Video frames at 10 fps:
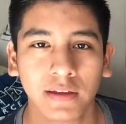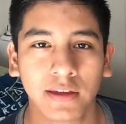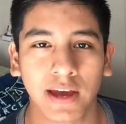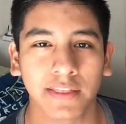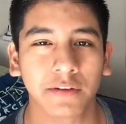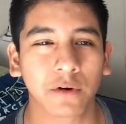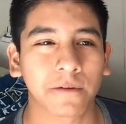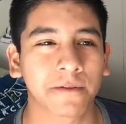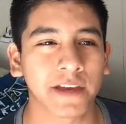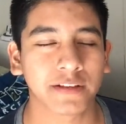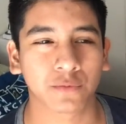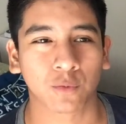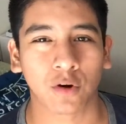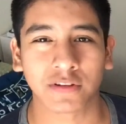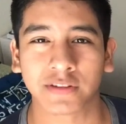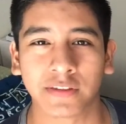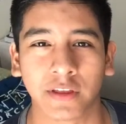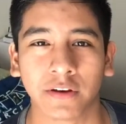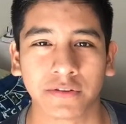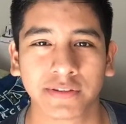Yeah, there were things worse than
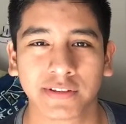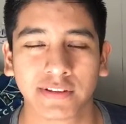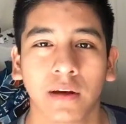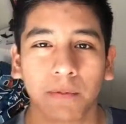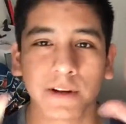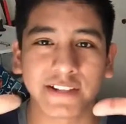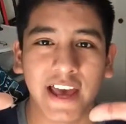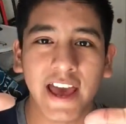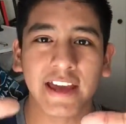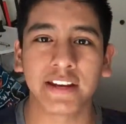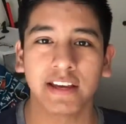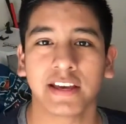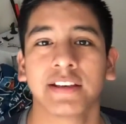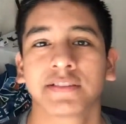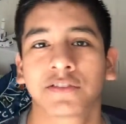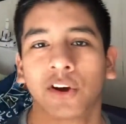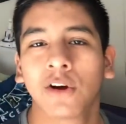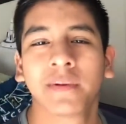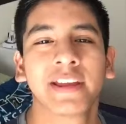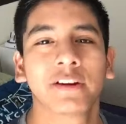those. Number 10 is
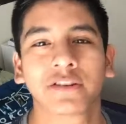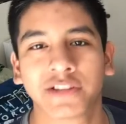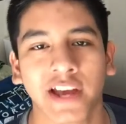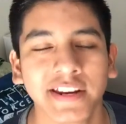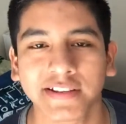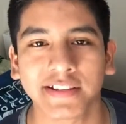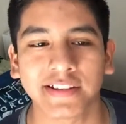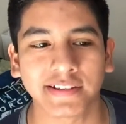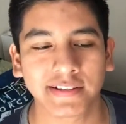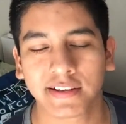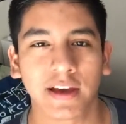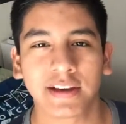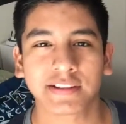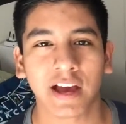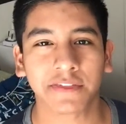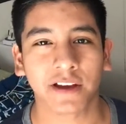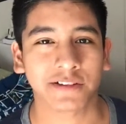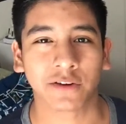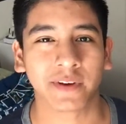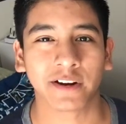Terminator Genesis. Guys, I thought
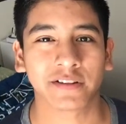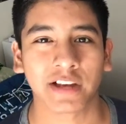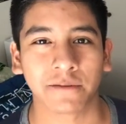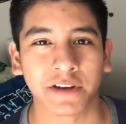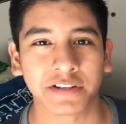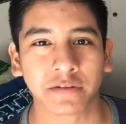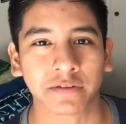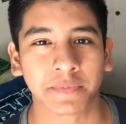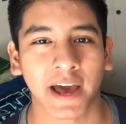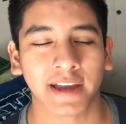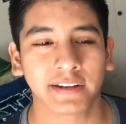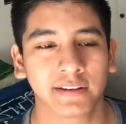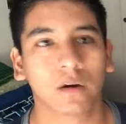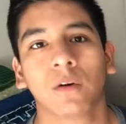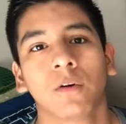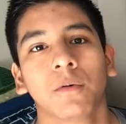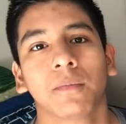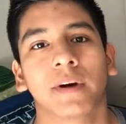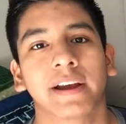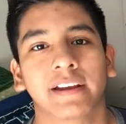Terminator Salvation was bad. Oh
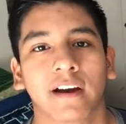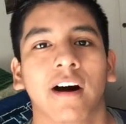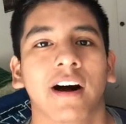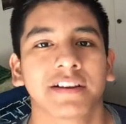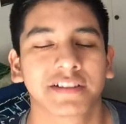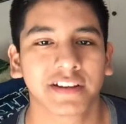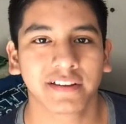my gosh.